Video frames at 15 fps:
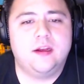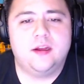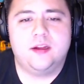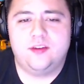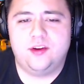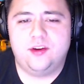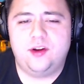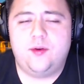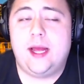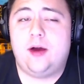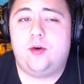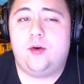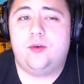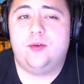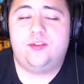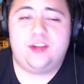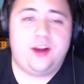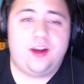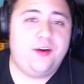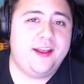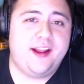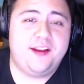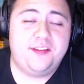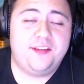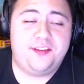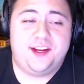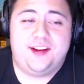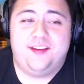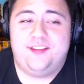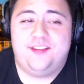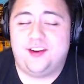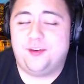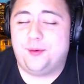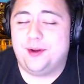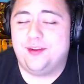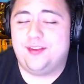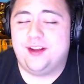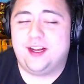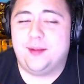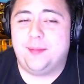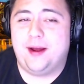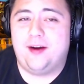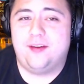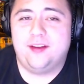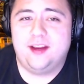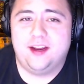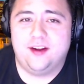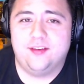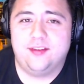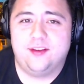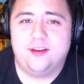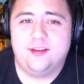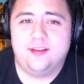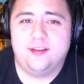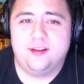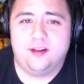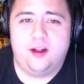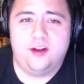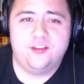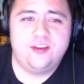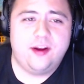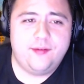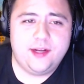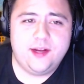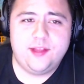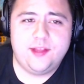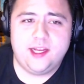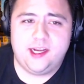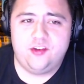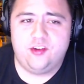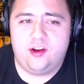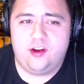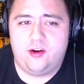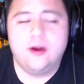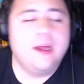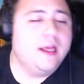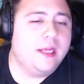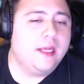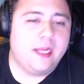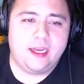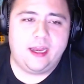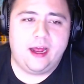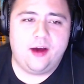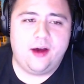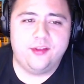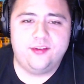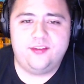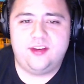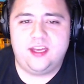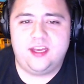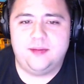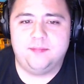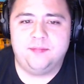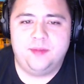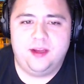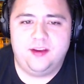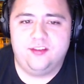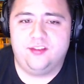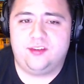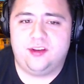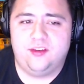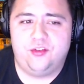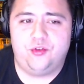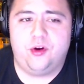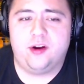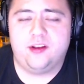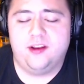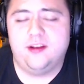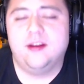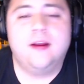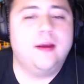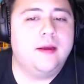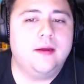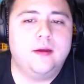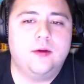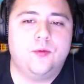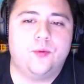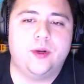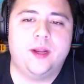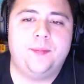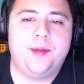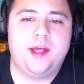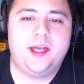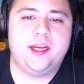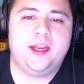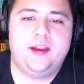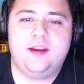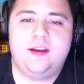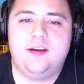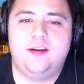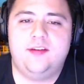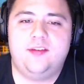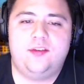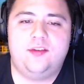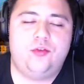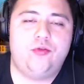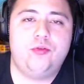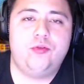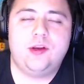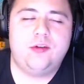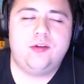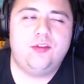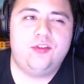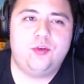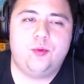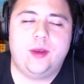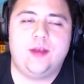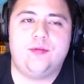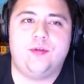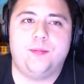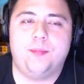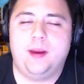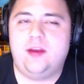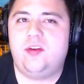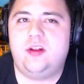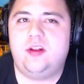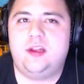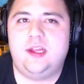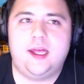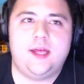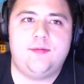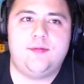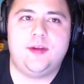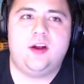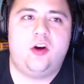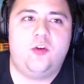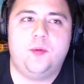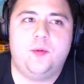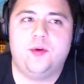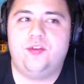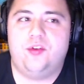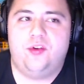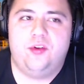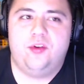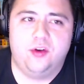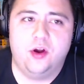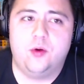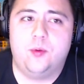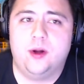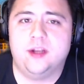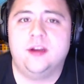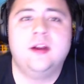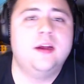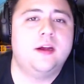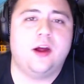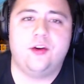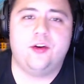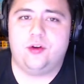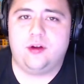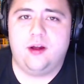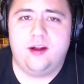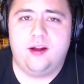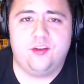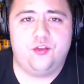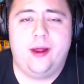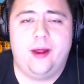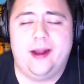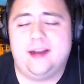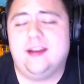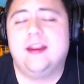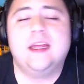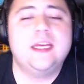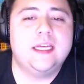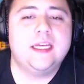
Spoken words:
Do you know how scary that is to consider when you think about, you know, the longevity of the NHL and how this team is constructed? Winnipeg is 2 years away from basically having almost no one under contract.